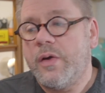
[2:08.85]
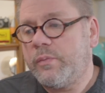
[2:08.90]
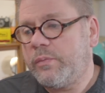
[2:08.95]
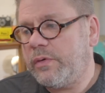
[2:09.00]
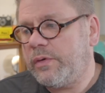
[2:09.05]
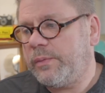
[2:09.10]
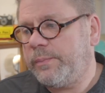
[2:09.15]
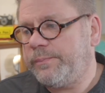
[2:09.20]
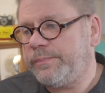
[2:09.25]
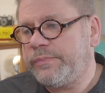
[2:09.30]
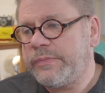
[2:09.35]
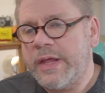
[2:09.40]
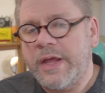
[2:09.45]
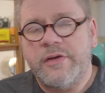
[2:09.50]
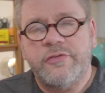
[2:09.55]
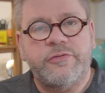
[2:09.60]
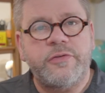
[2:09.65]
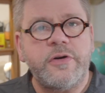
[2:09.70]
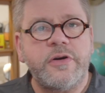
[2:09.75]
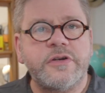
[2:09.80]
Well,
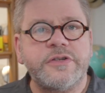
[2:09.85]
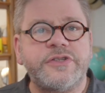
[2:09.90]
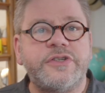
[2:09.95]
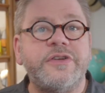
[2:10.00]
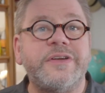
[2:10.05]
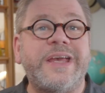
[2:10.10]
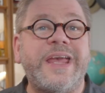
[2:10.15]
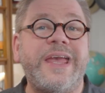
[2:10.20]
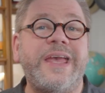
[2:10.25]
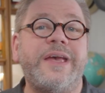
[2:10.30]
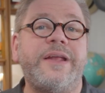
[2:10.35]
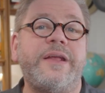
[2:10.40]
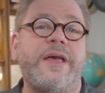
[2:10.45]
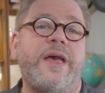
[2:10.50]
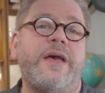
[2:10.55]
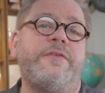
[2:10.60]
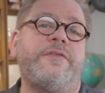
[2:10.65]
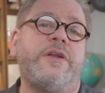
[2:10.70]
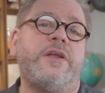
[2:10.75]
first, you can't have